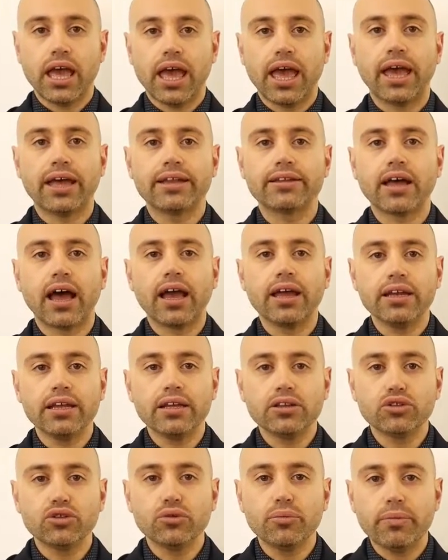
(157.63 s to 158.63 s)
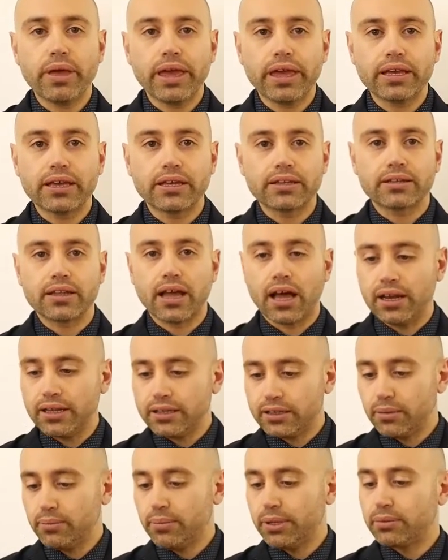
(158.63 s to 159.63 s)
and I need to make it a
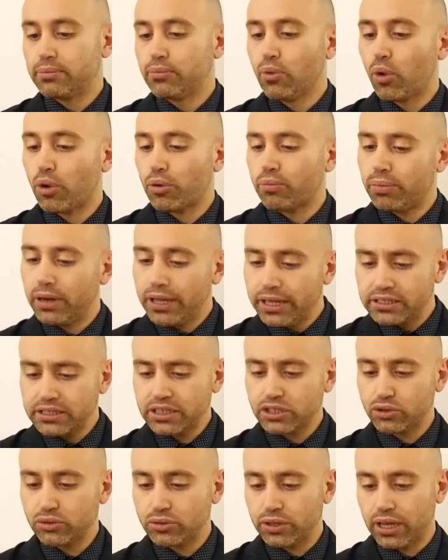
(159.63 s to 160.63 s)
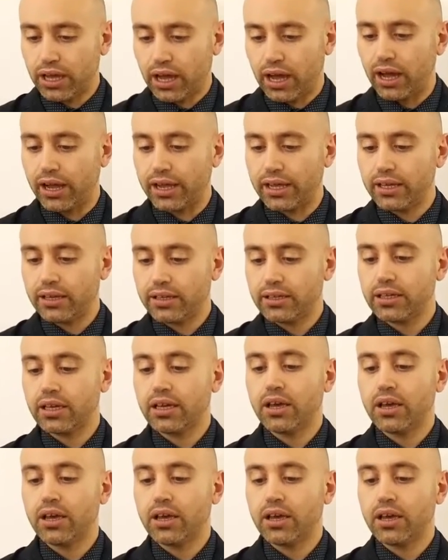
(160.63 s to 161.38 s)
little bit more pleasing to the eye